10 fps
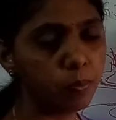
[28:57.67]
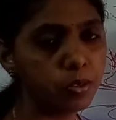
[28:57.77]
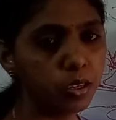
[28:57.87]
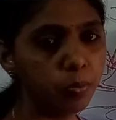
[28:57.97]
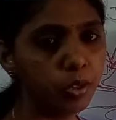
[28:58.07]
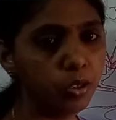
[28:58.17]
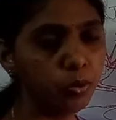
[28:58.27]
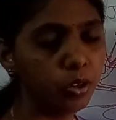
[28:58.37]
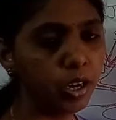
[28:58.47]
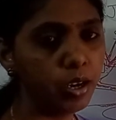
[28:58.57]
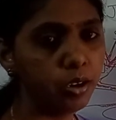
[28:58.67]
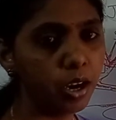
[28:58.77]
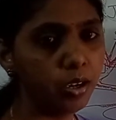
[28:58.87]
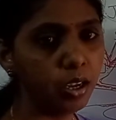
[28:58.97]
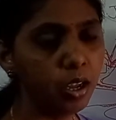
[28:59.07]
absorb the nutrient
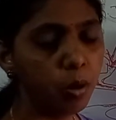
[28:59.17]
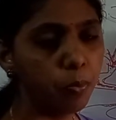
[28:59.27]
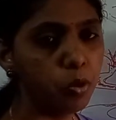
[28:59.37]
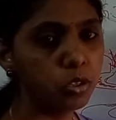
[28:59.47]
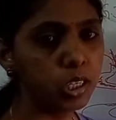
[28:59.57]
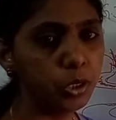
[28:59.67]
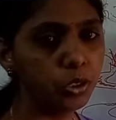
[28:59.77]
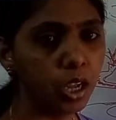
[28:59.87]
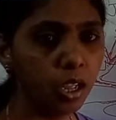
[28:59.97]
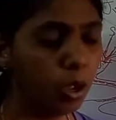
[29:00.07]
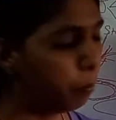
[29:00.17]
and pours into the